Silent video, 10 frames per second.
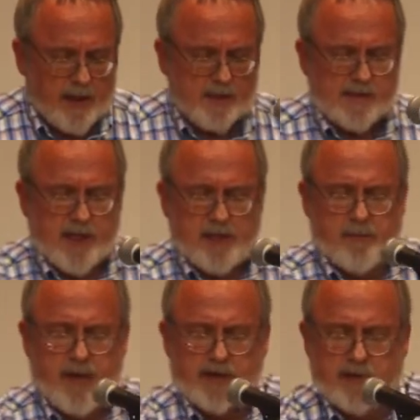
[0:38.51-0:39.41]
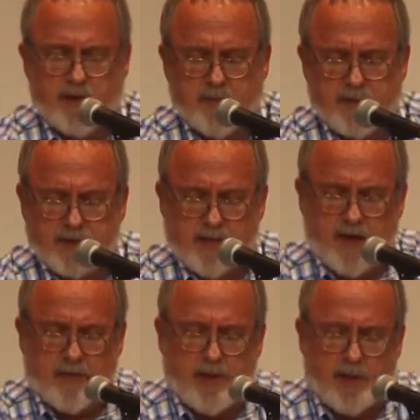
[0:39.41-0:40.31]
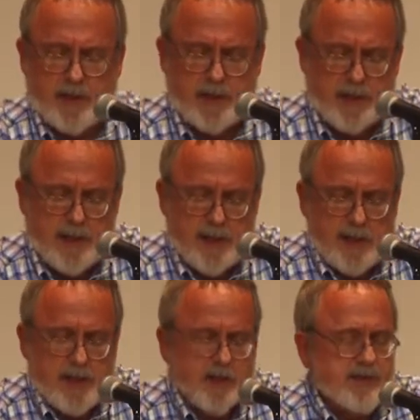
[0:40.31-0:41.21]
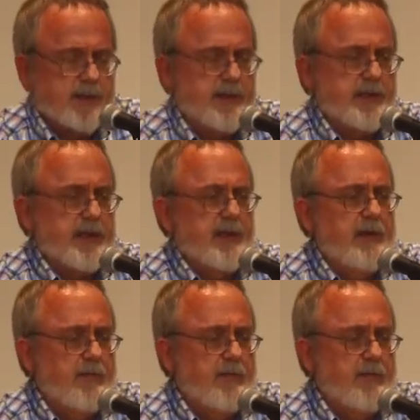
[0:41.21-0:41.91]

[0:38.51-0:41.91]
Second major element to GRAMA is that